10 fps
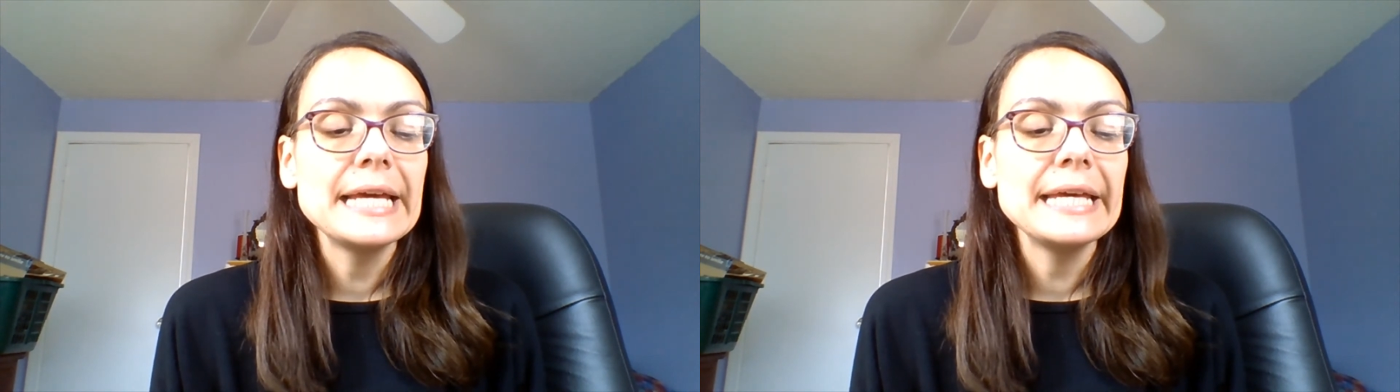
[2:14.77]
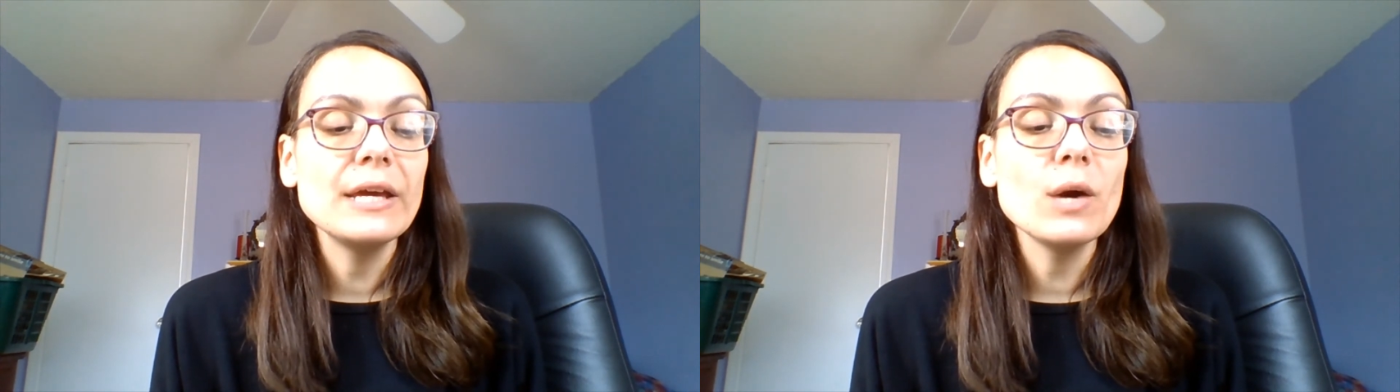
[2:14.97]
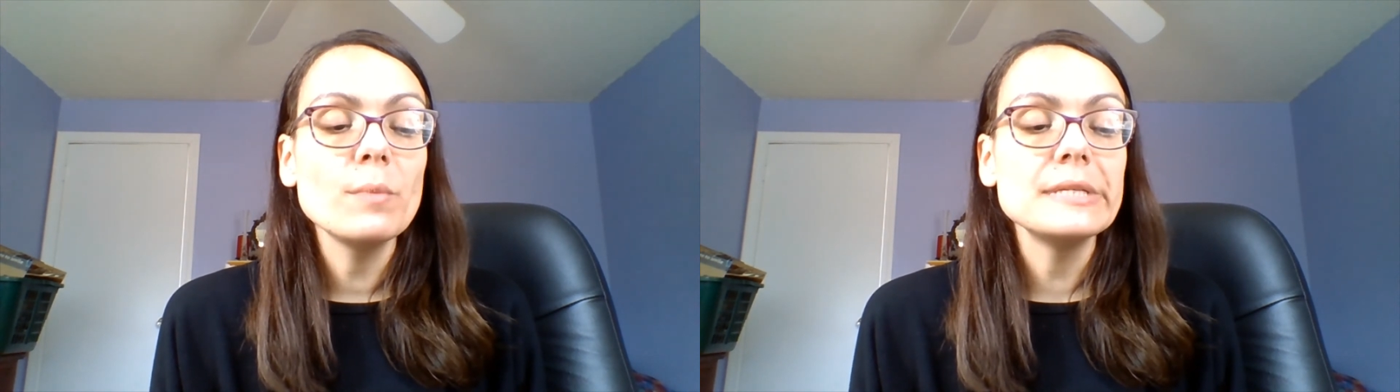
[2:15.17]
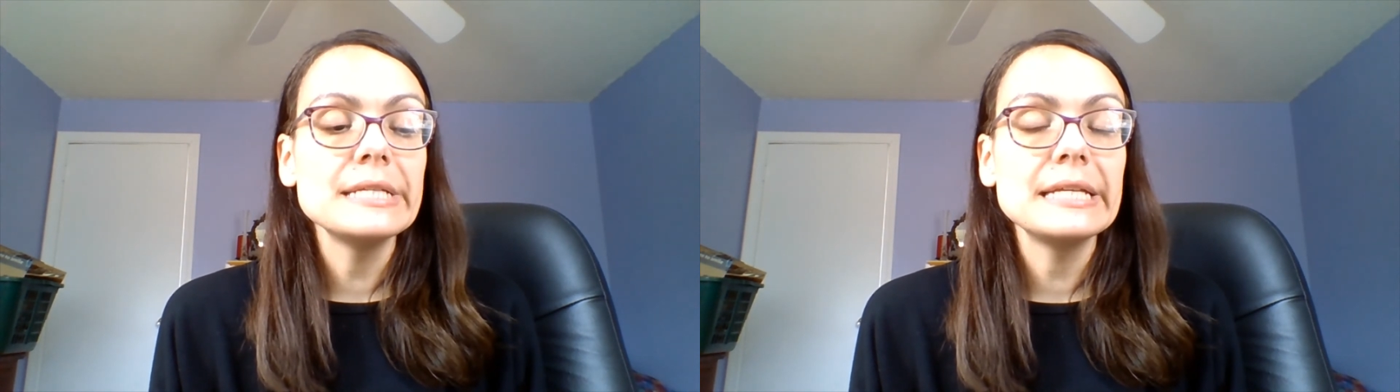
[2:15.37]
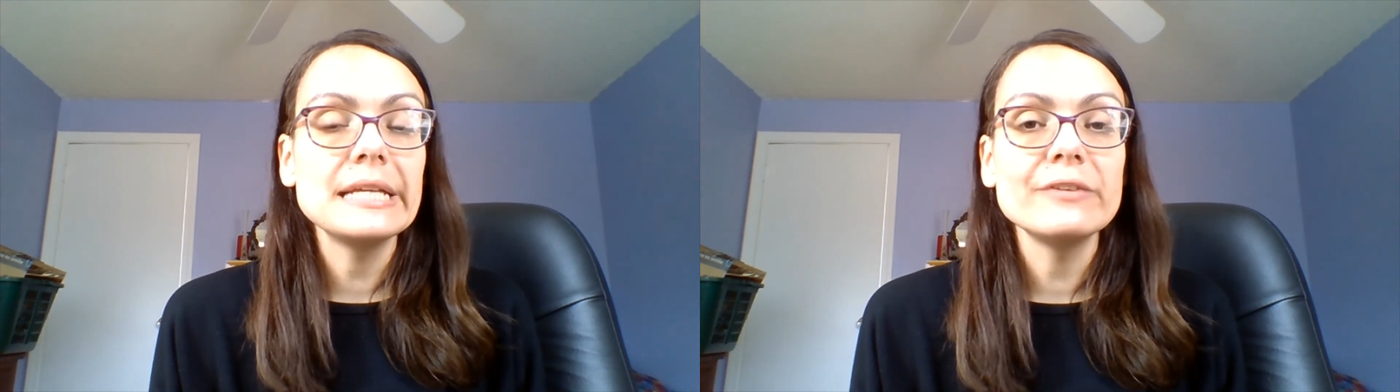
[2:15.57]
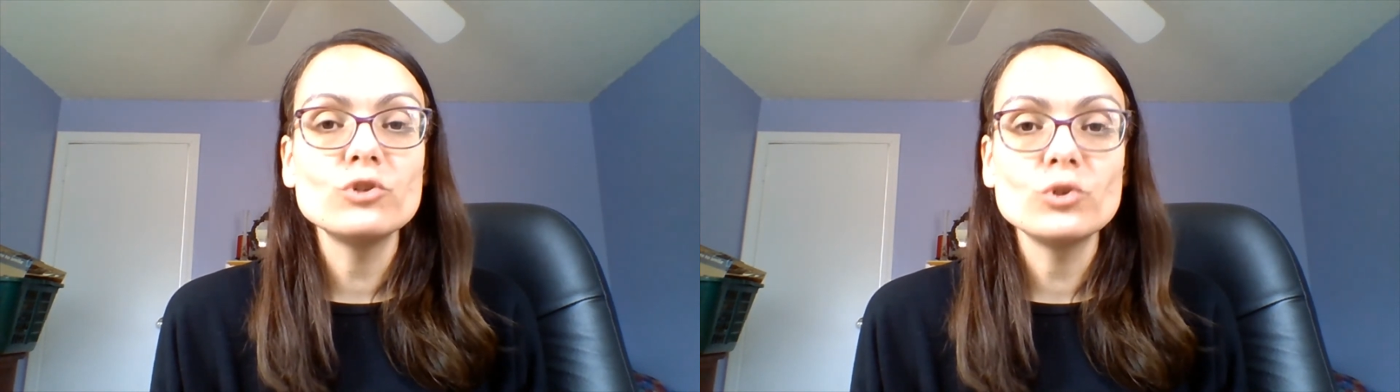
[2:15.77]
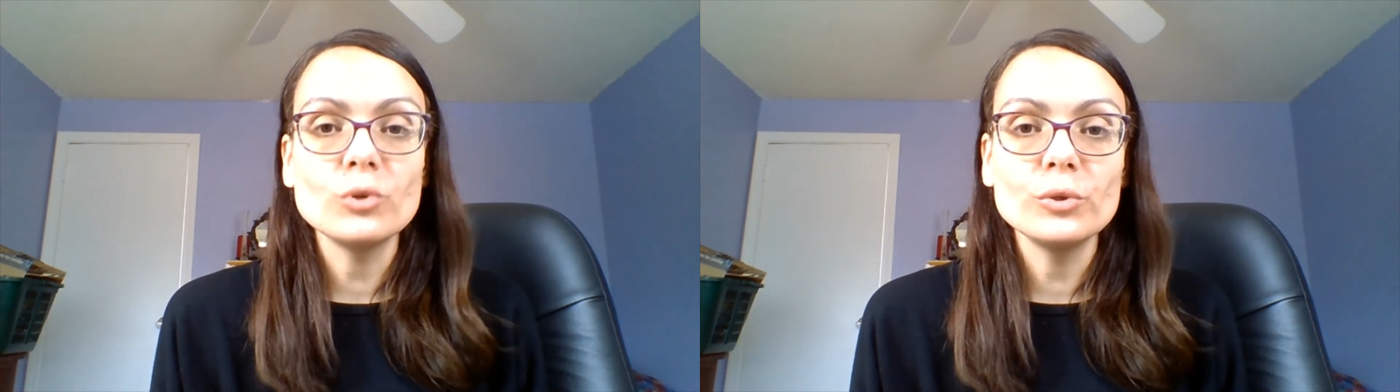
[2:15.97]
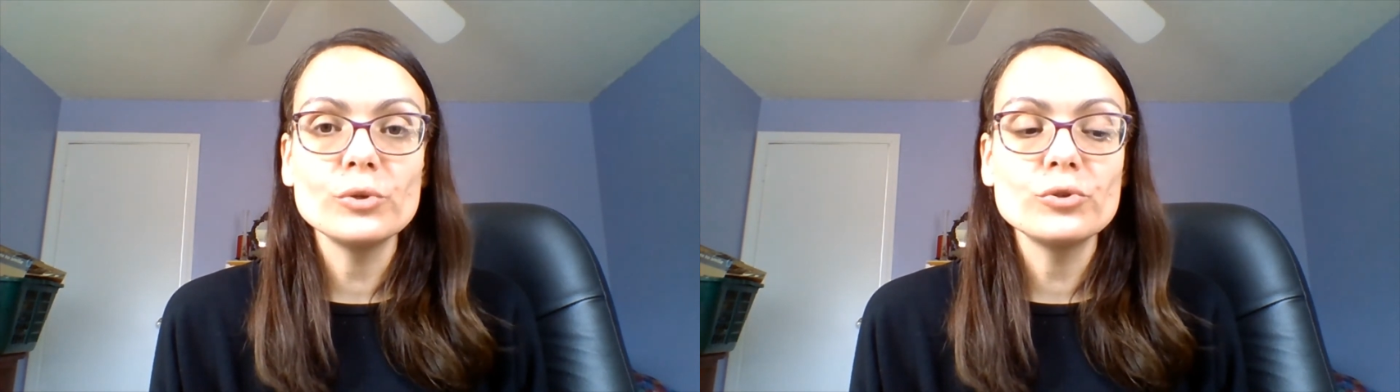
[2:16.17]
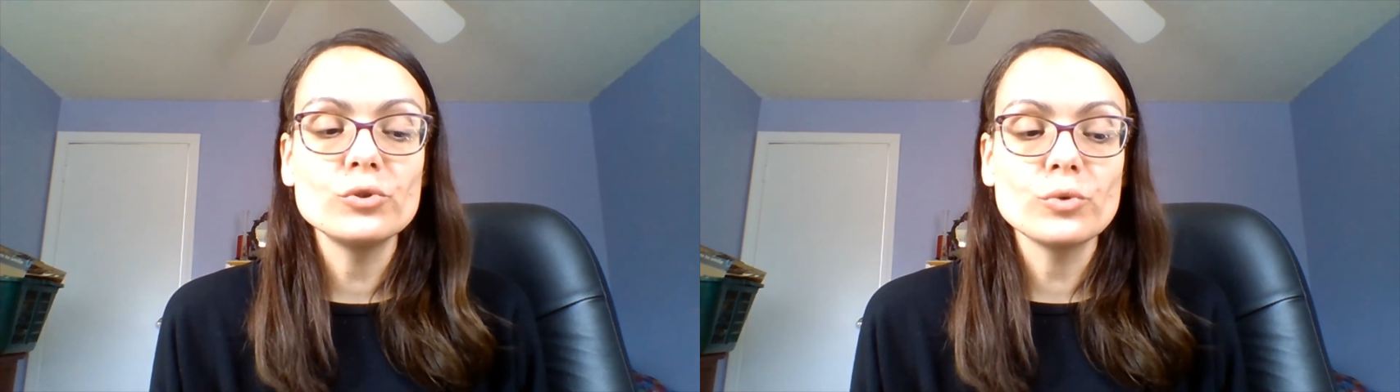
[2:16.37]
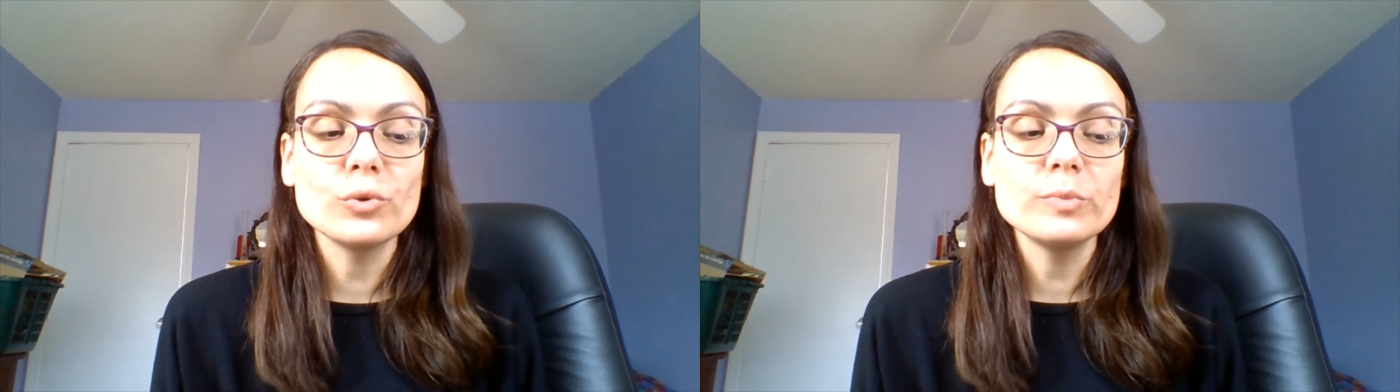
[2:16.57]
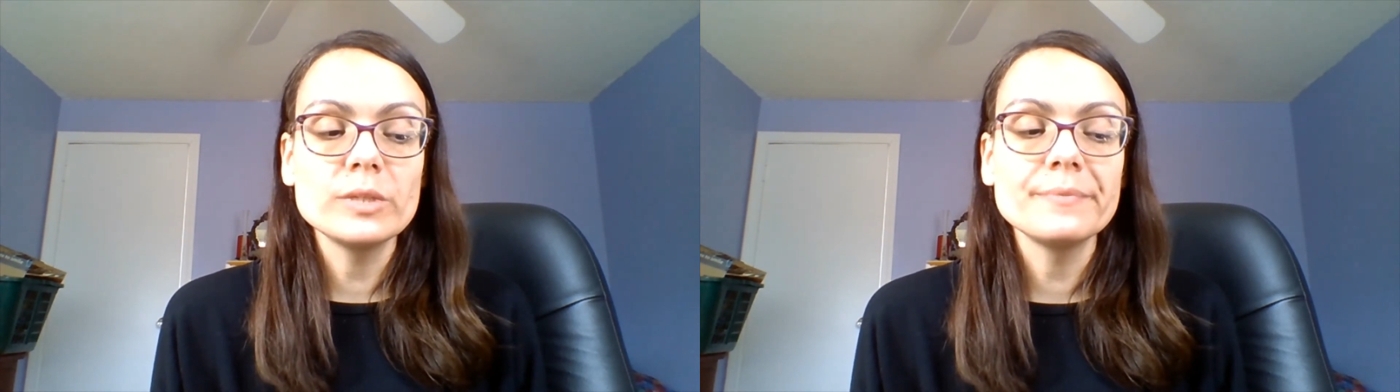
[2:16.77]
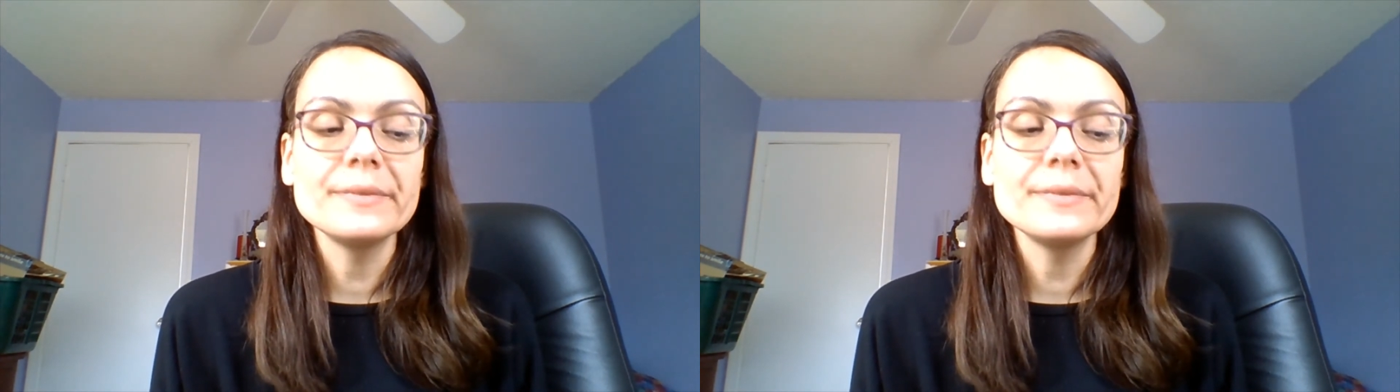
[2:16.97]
He opened it, and his shoulders drooped.